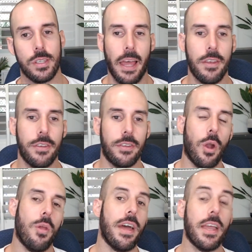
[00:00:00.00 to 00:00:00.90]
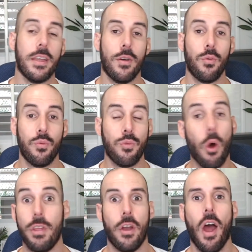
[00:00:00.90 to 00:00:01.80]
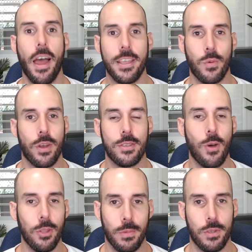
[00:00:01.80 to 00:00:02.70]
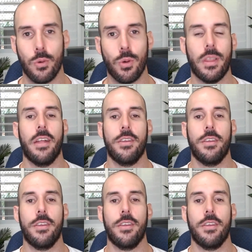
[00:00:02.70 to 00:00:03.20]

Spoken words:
And, they rolled their eyes when I told them the story that,